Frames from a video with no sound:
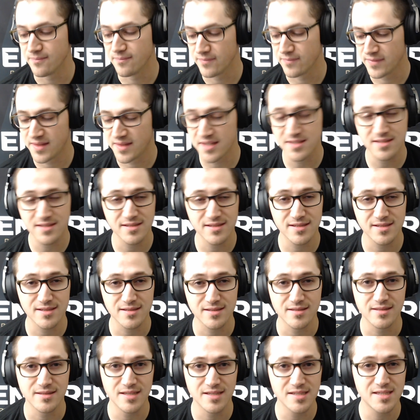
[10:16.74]

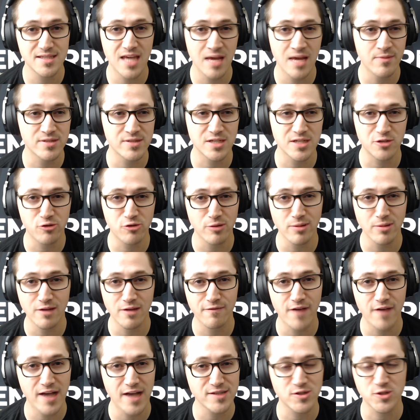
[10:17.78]
This game is incredibly
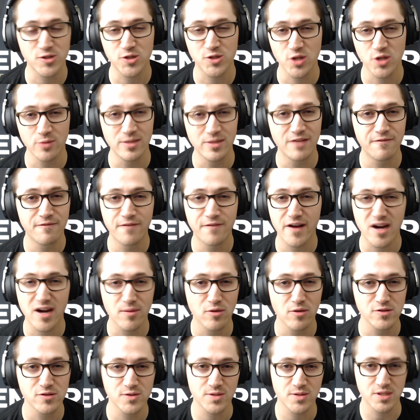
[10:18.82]
fast. There's so many
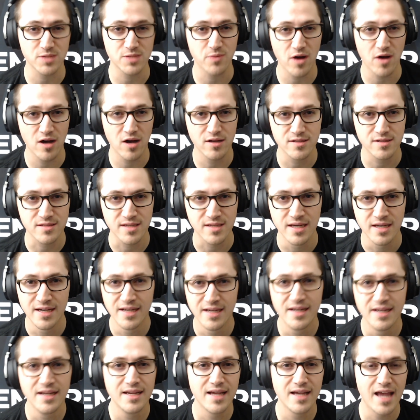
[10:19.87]
variables with the spawns,
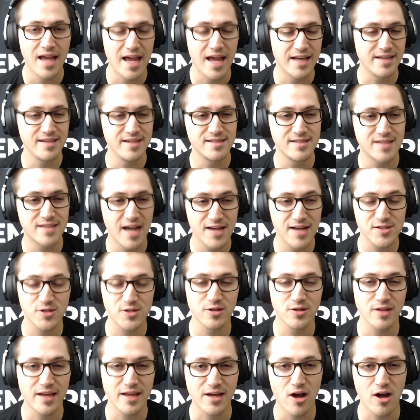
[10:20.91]
and these guys
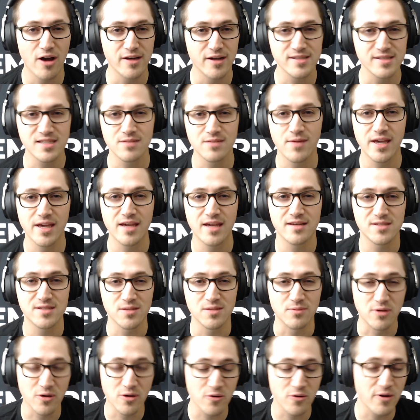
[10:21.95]
are, like, honestly making
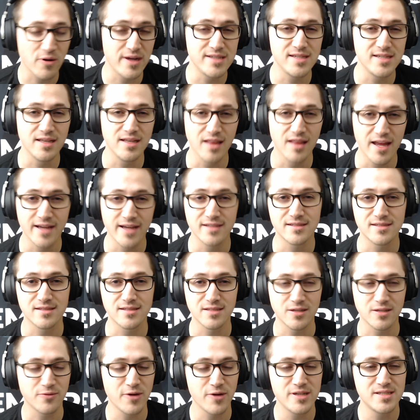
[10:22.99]
some crazy
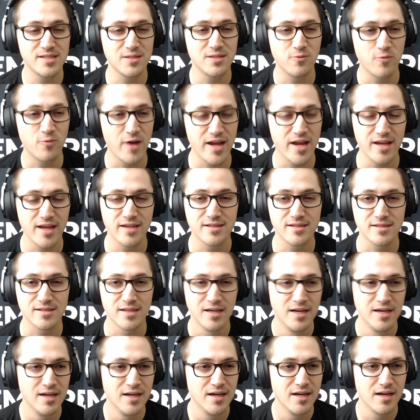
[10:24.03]
lengths, crazy ways.
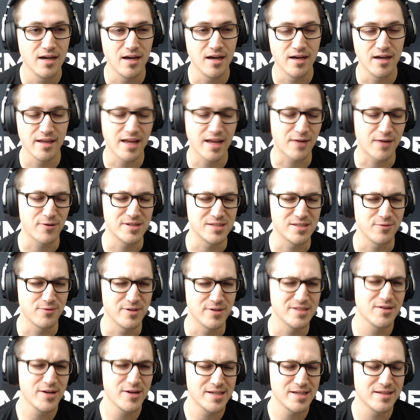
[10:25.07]
Not crazy
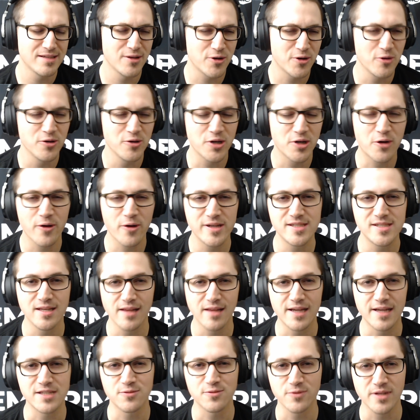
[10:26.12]
ways. They're going to crazy
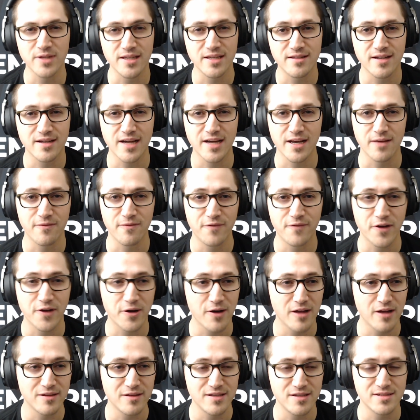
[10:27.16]
lengths really to kind of
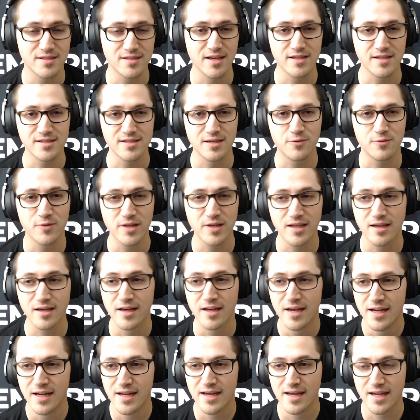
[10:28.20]
figure out these things, and
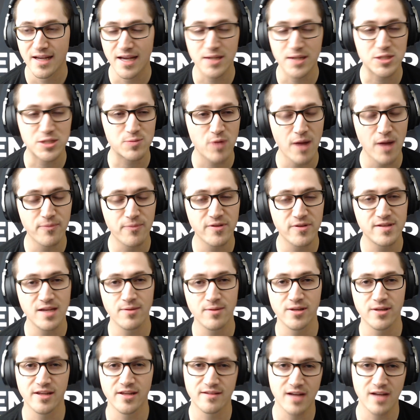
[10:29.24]
really, it's props to
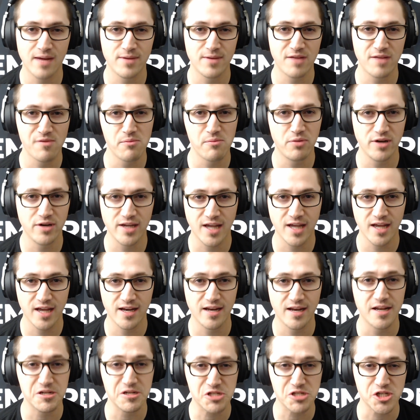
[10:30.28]
them on the time they've been putting in,
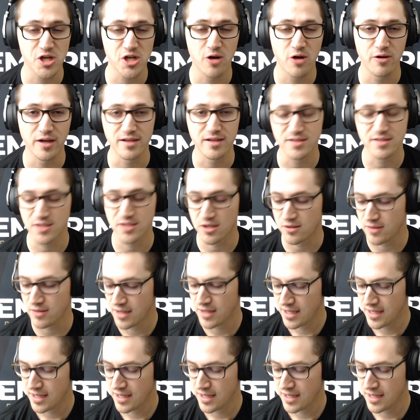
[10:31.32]
and it's showing. So,